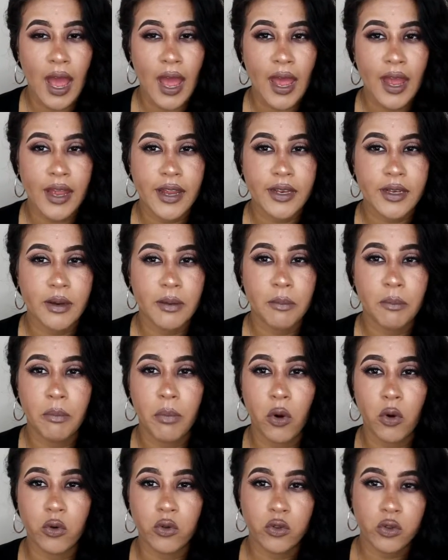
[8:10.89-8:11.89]

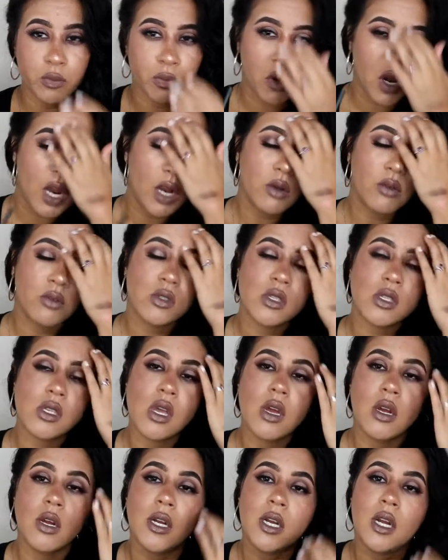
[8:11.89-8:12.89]
and bold brows.